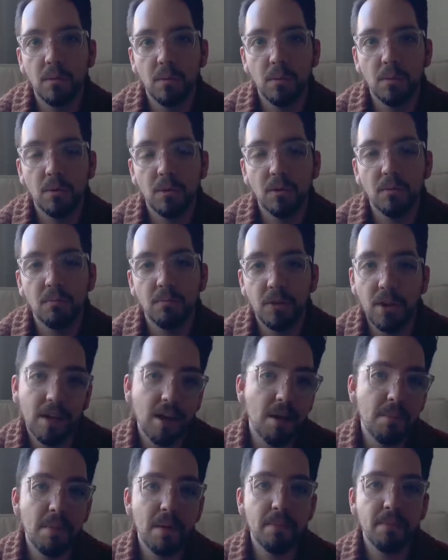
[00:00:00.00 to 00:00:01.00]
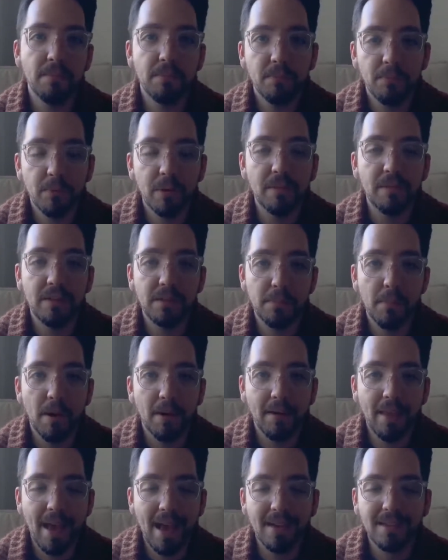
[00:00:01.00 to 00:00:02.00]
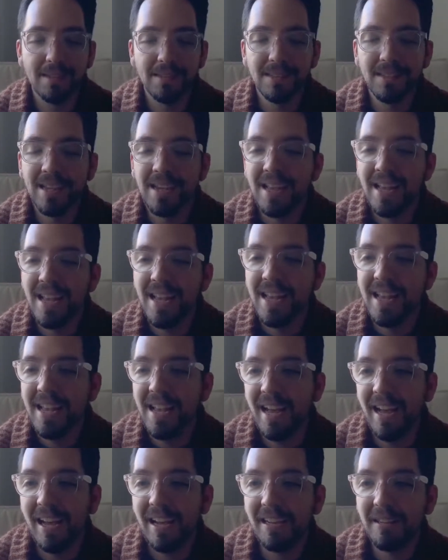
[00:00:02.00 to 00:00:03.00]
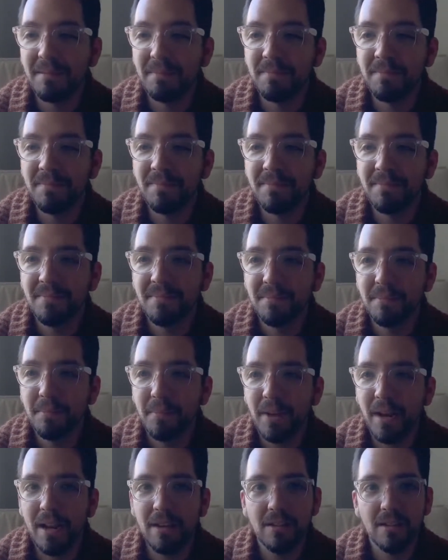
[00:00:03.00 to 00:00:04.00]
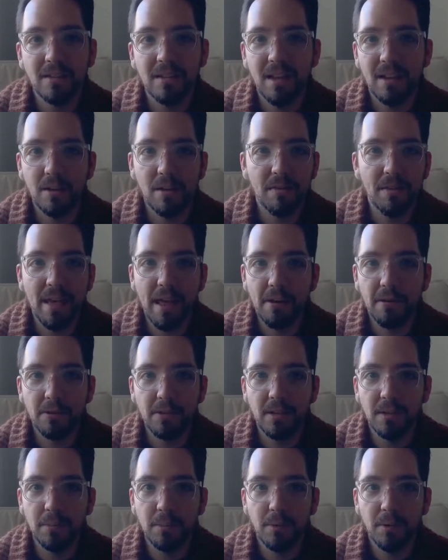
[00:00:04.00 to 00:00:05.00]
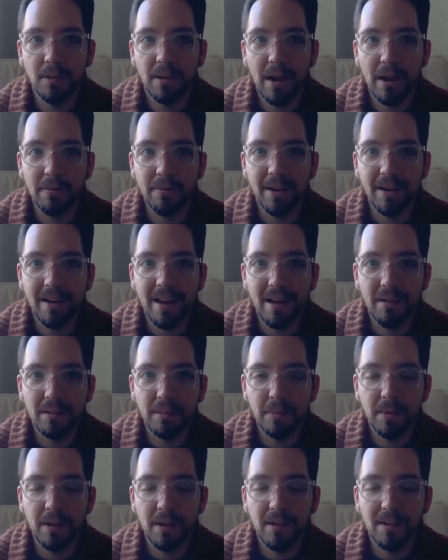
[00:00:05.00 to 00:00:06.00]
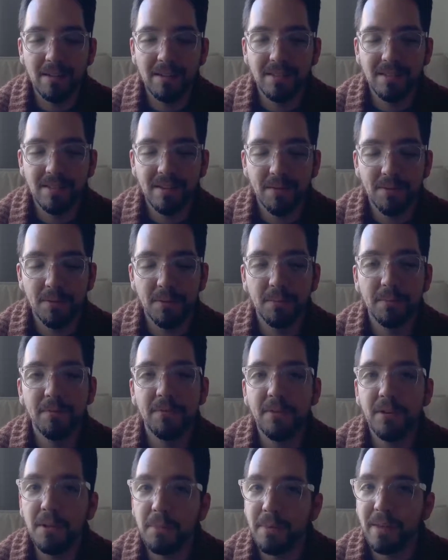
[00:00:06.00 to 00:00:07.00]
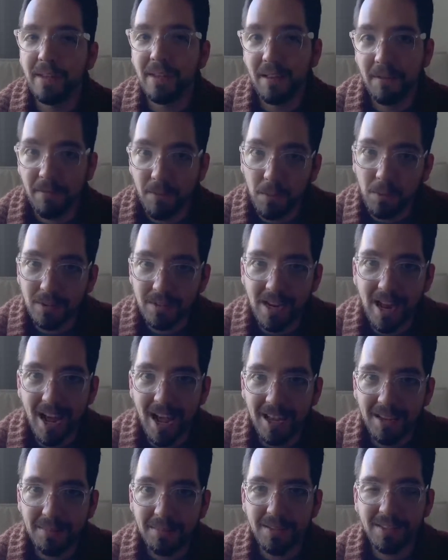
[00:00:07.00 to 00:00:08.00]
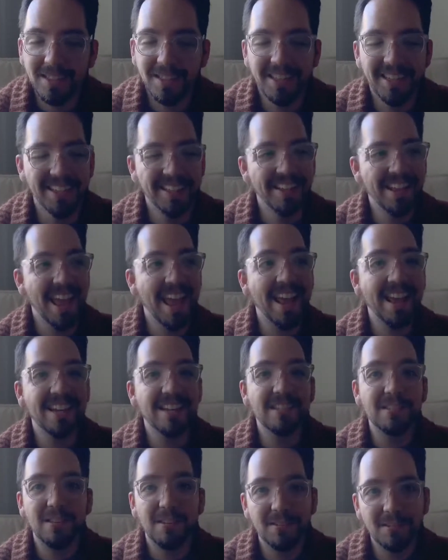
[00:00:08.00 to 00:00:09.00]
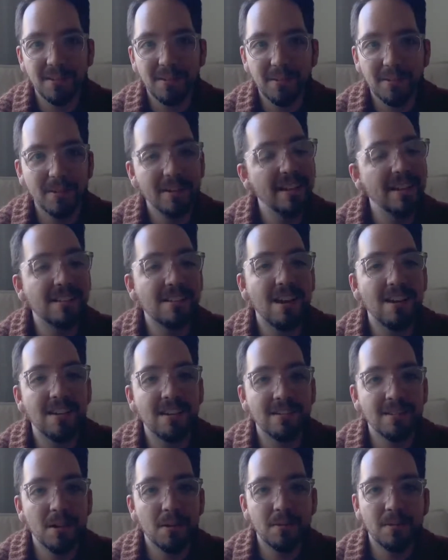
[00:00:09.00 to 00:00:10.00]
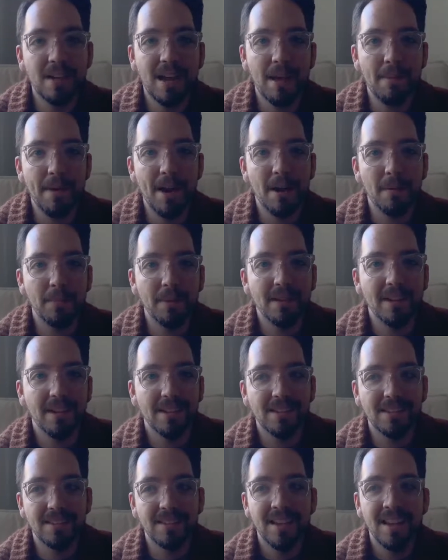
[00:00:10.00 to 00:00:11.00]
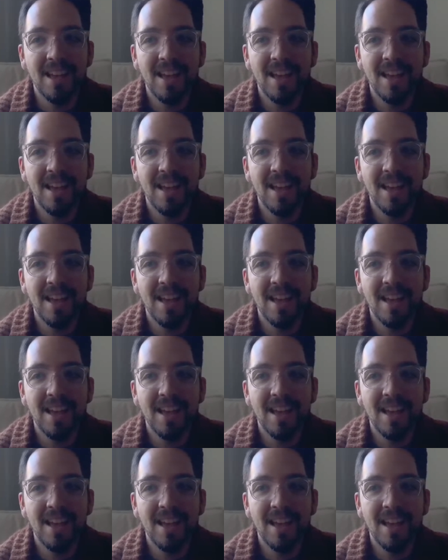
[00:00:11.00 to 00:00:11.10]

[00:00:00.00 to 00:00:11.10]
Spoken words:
or check out my previous podcasts. But I don't have the energy to pull it out right now, to be honest, after filming like 4 times. And it's on its own timeout because